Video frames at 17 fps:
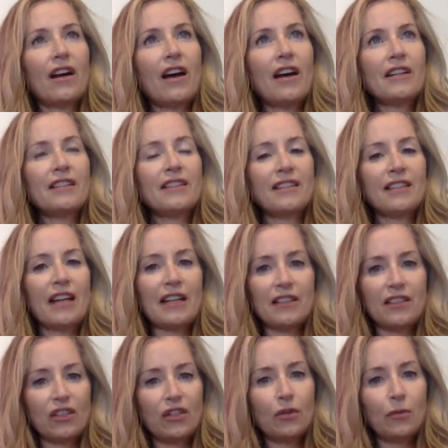us
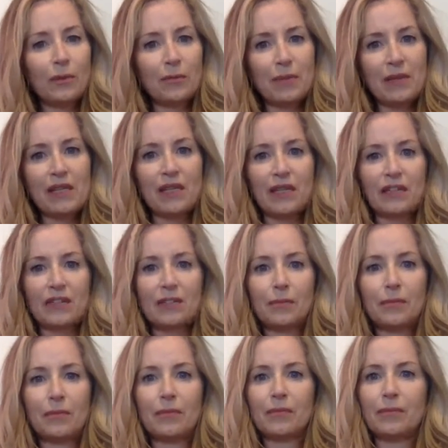as human beings
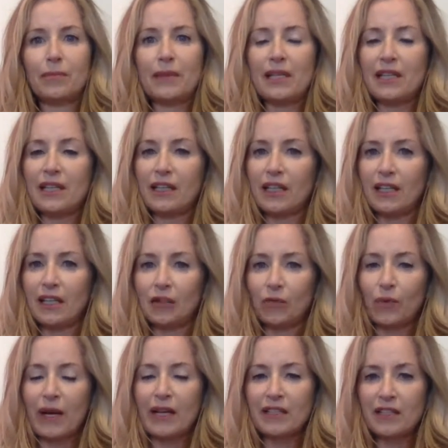being
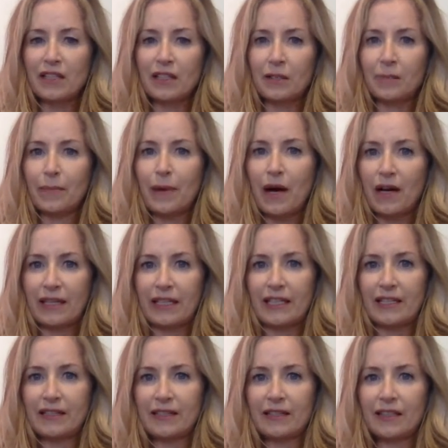in rented
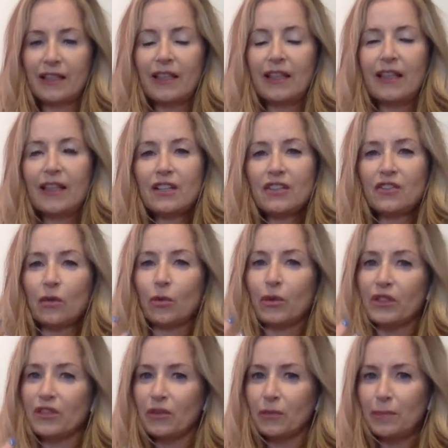bodies. So
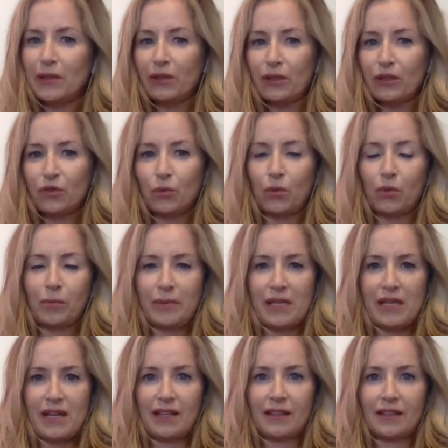we're spiritual
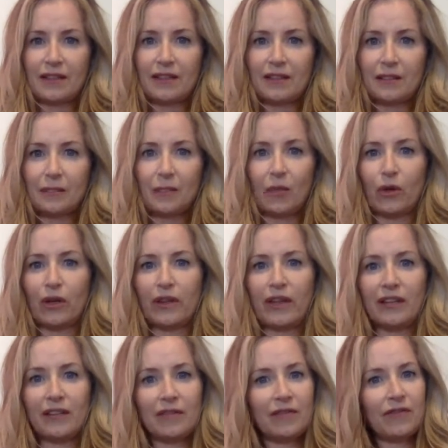beings more
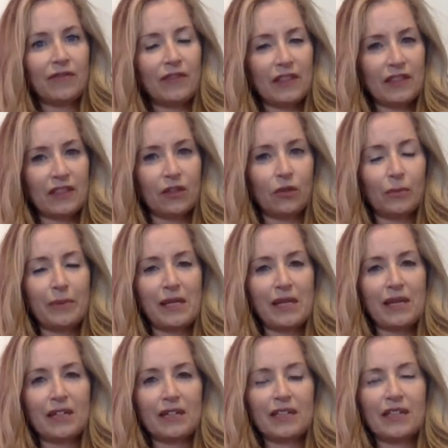than physical
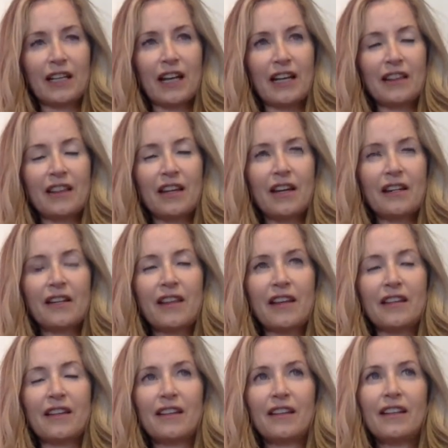beings. And I thought
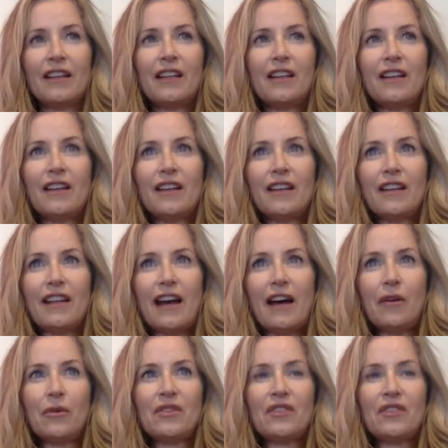that that